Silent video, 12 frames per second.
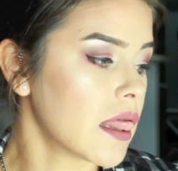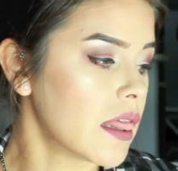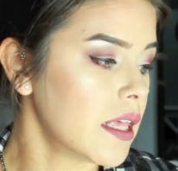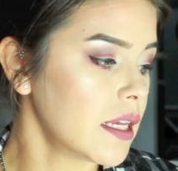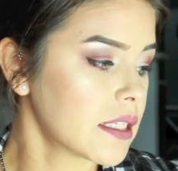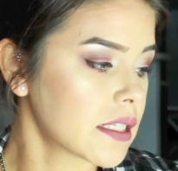
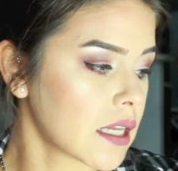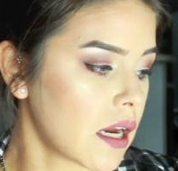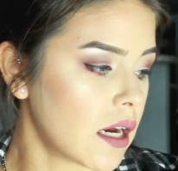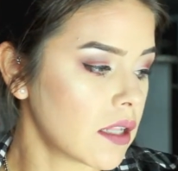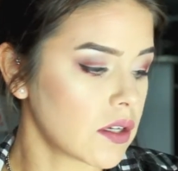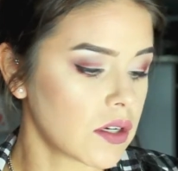This
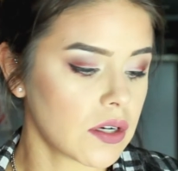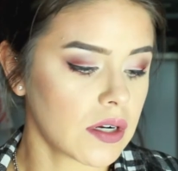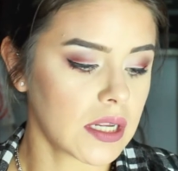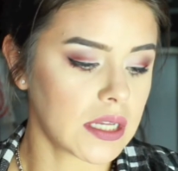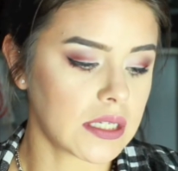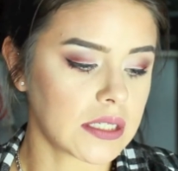color
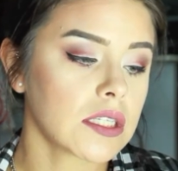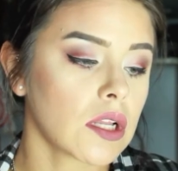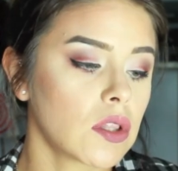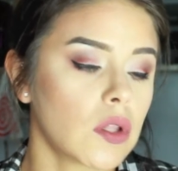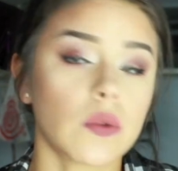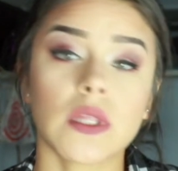is
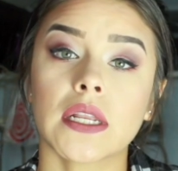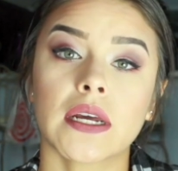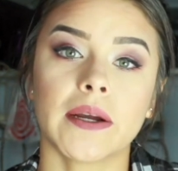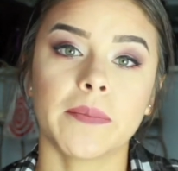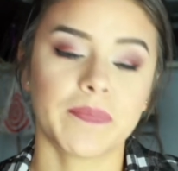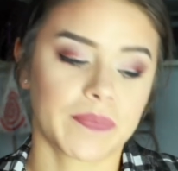
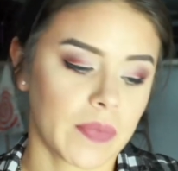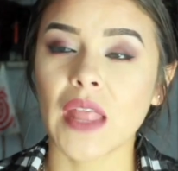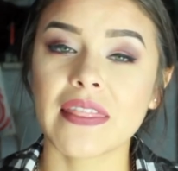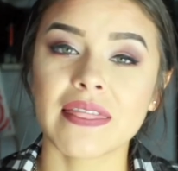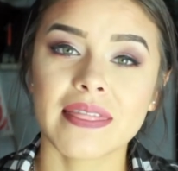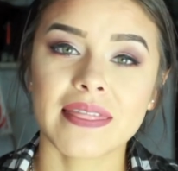Lolita.
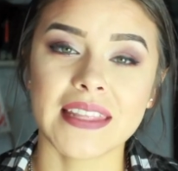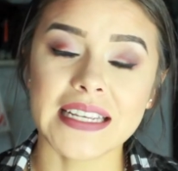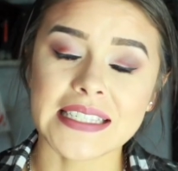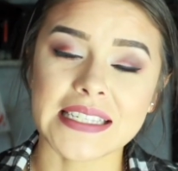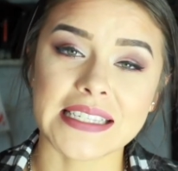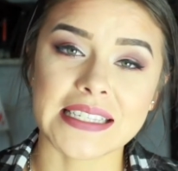
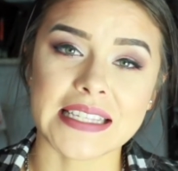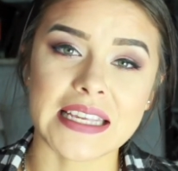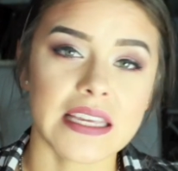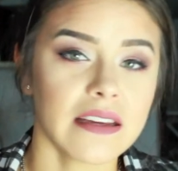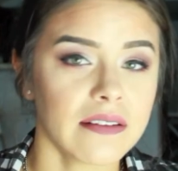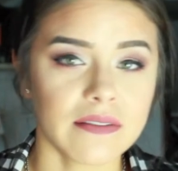This is
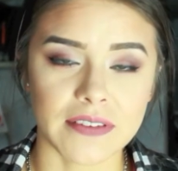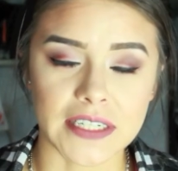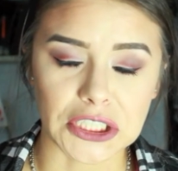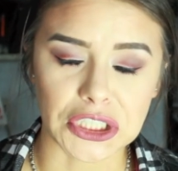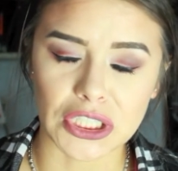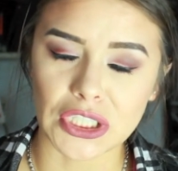the
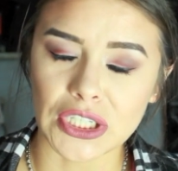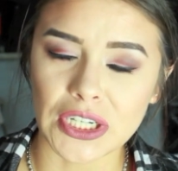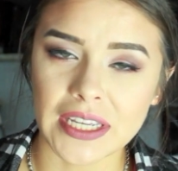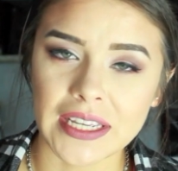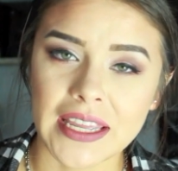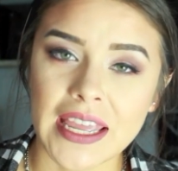finished
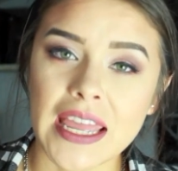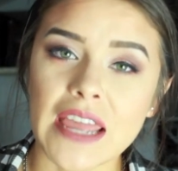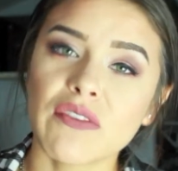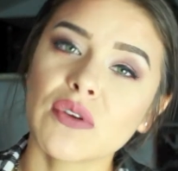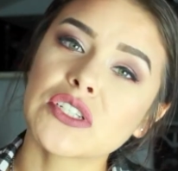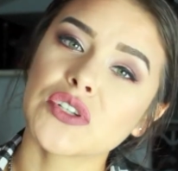look.
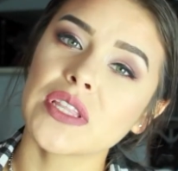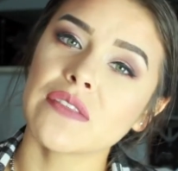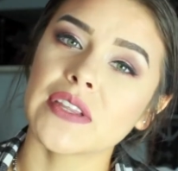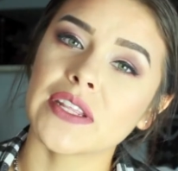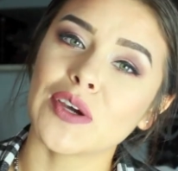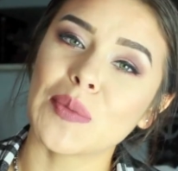If you enjoyed the
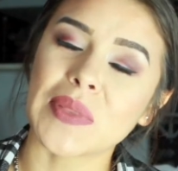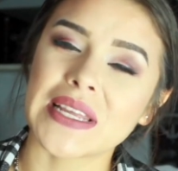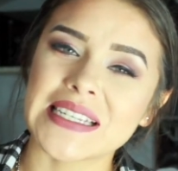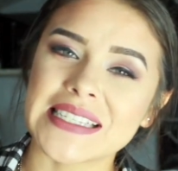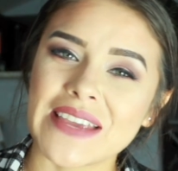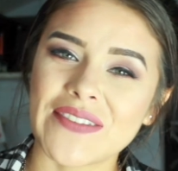video,
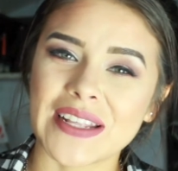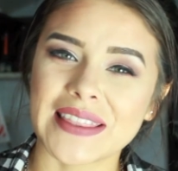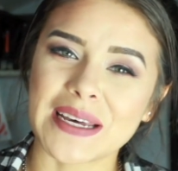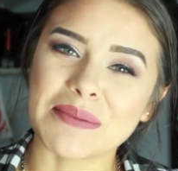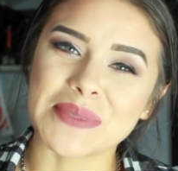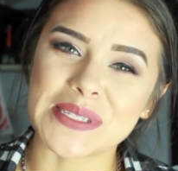please give it a
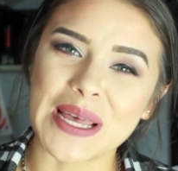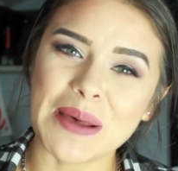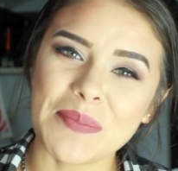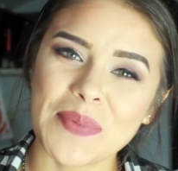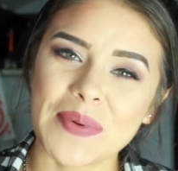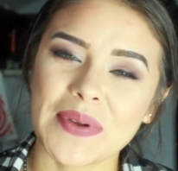thumbs
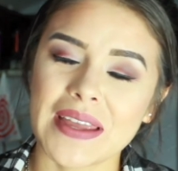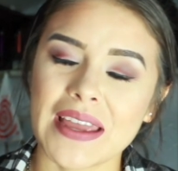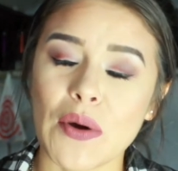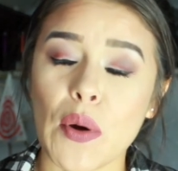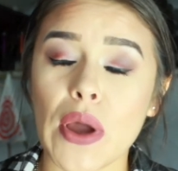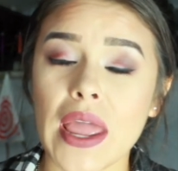up
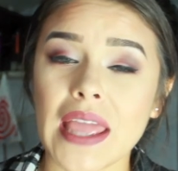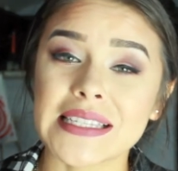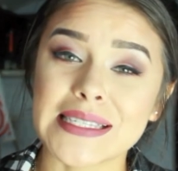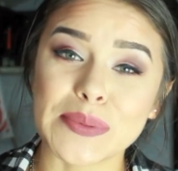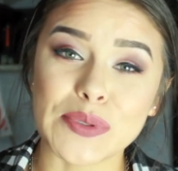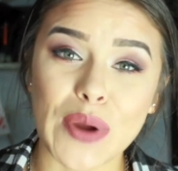
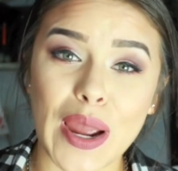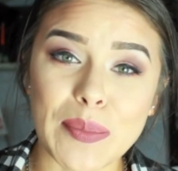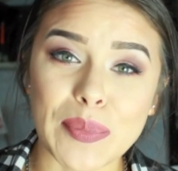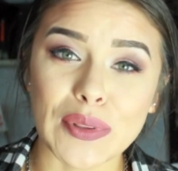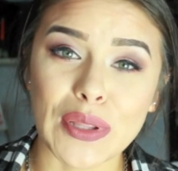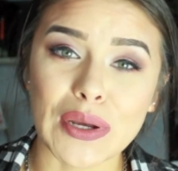and subscribe
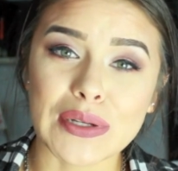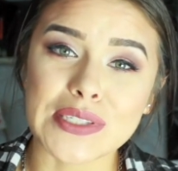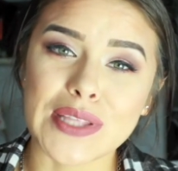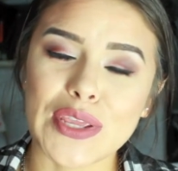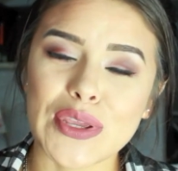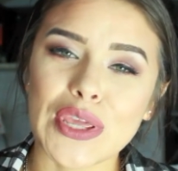below so
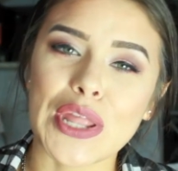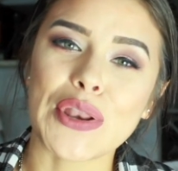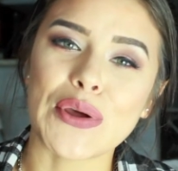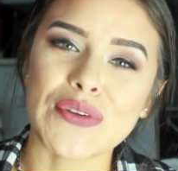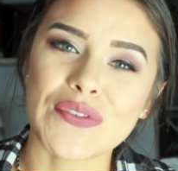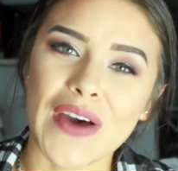that you can get
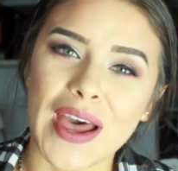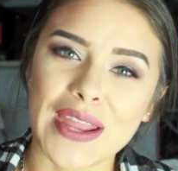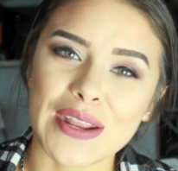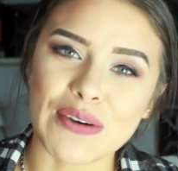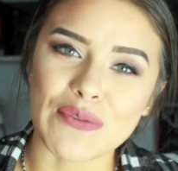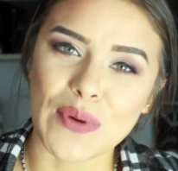
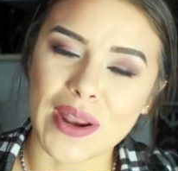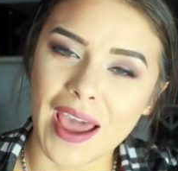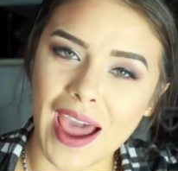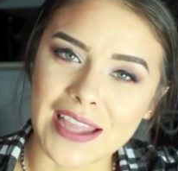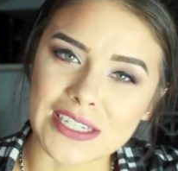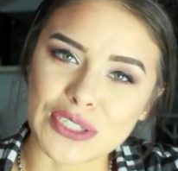notified of when
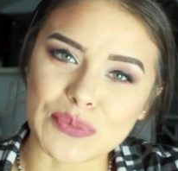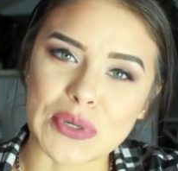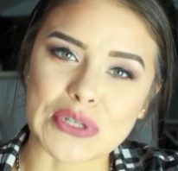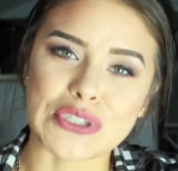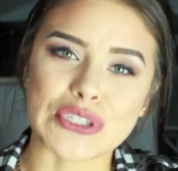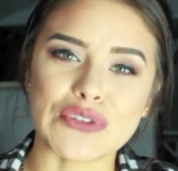I do
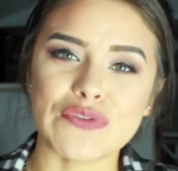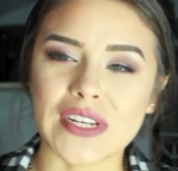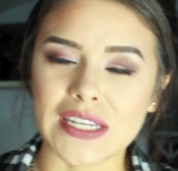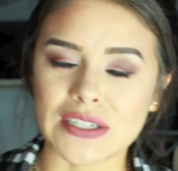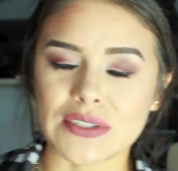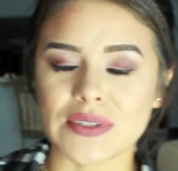post new
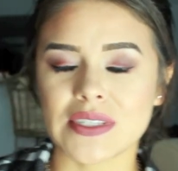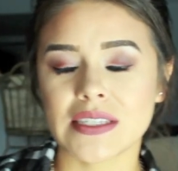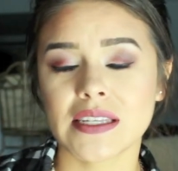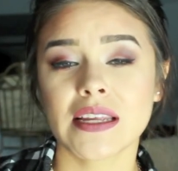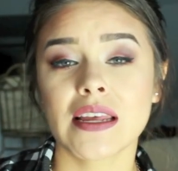videos.